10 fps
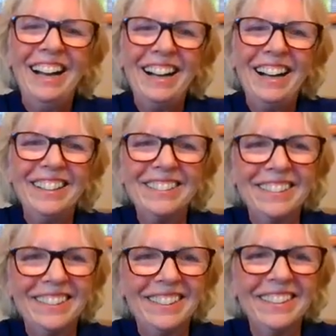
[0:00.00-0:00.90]
Oh
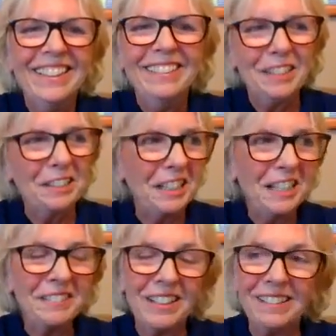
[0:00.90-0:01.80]
God. Well,
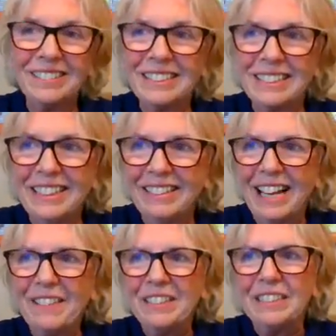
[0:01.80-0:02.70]
good. Well, we'll see what
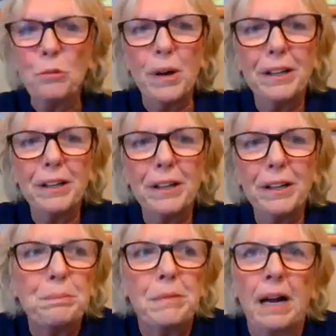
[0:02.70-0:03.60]
happens. What are you?